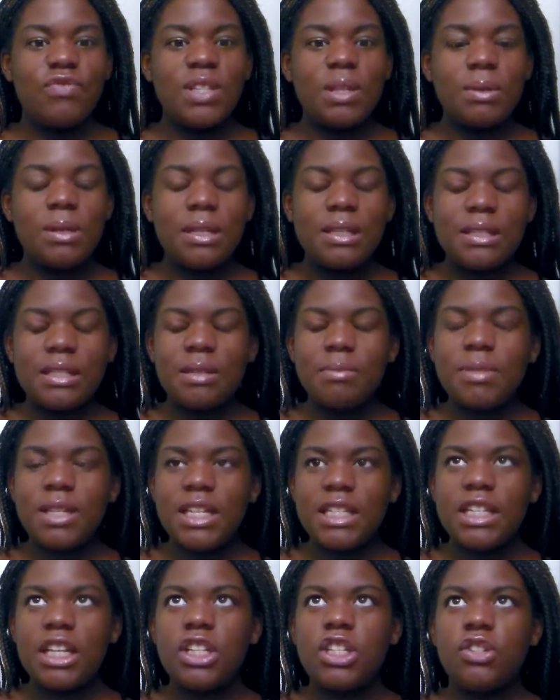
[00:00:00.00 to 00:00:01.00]
sometimes some
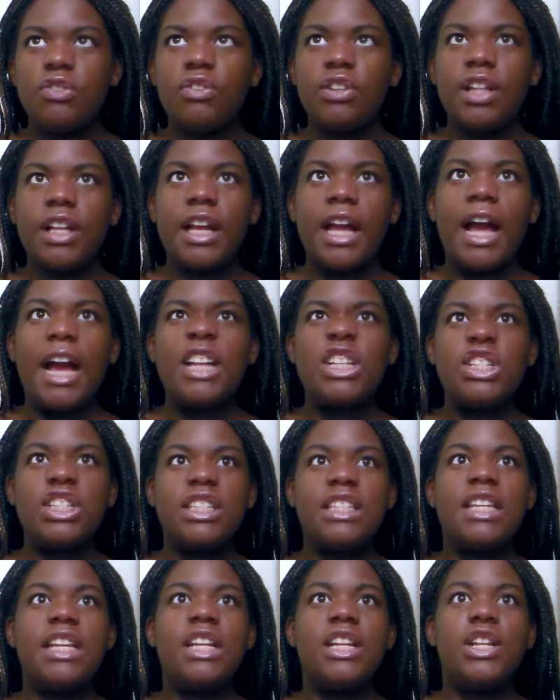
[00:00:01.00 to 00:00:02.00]
days I just feel like I
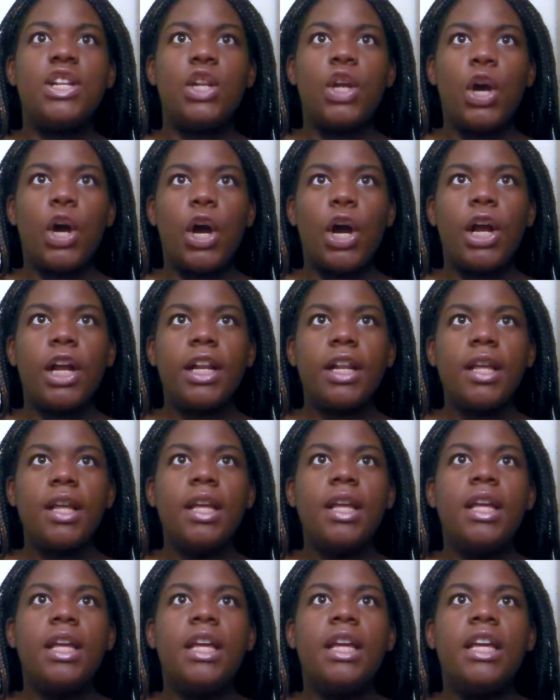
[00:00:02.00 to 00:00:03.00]
just cannot
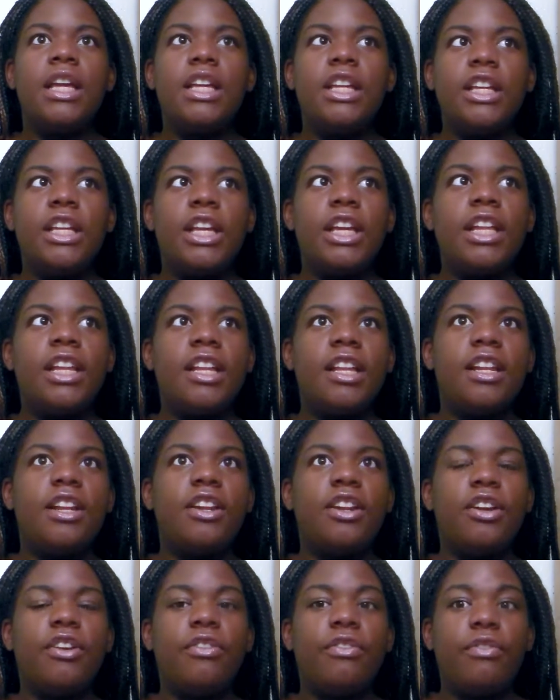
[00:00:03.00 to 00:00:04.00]
get in
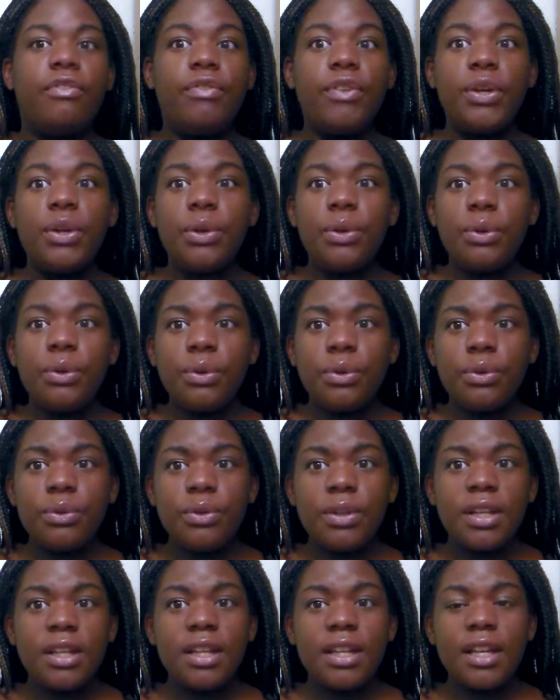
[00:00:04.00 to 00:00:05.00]
enough
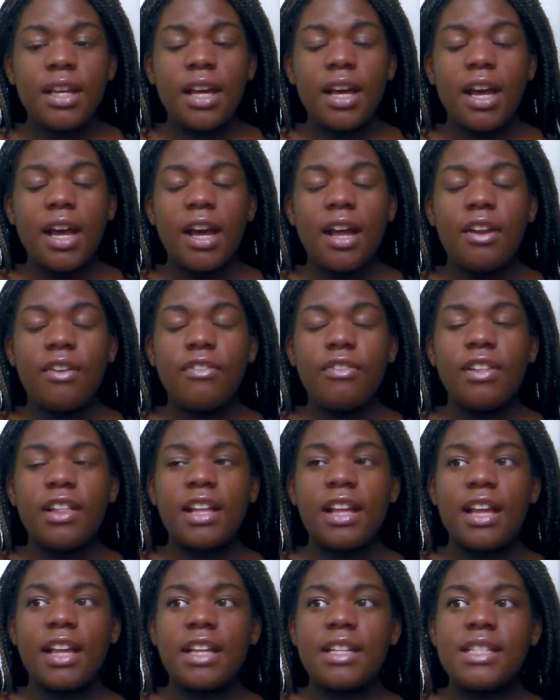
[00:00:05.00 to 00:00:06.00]
food. I don't feel
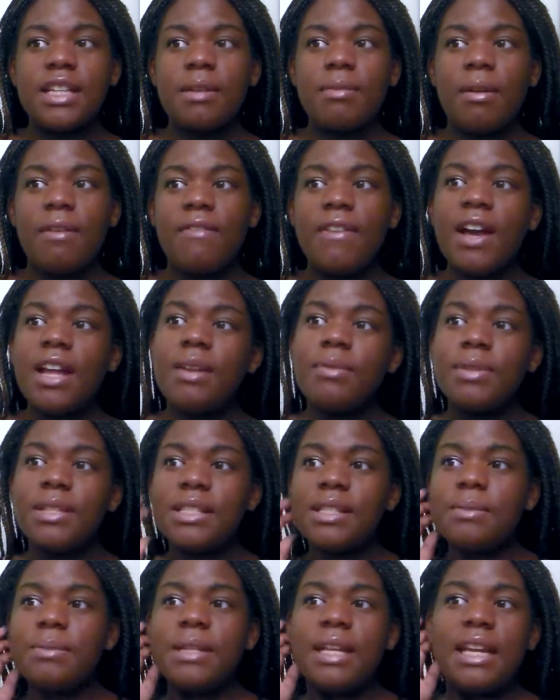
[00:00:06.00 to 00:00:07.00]
like I can take my
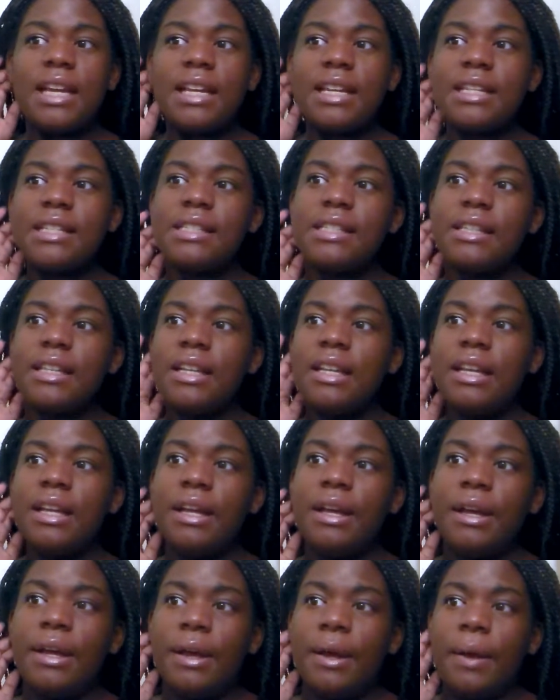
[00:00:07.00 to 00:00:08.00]
vitamins some days,
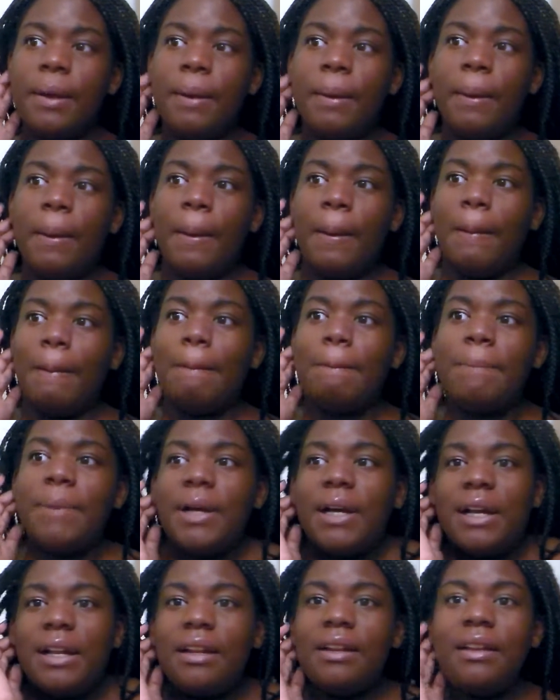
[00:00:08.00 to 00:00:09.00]

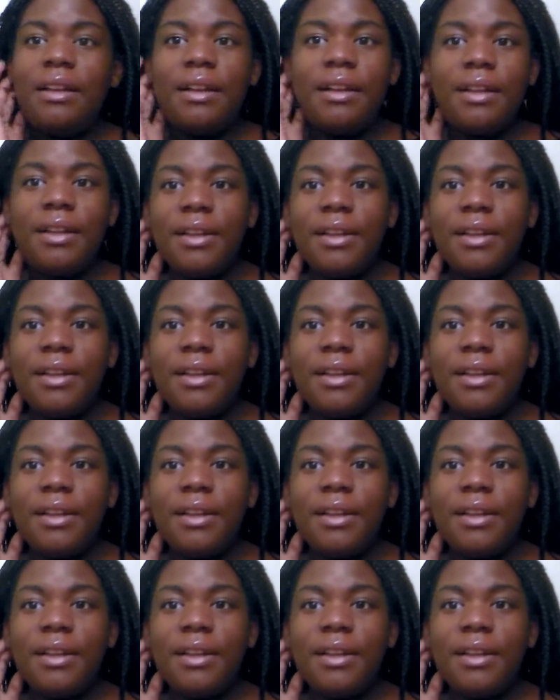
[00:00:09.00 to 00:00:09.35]
but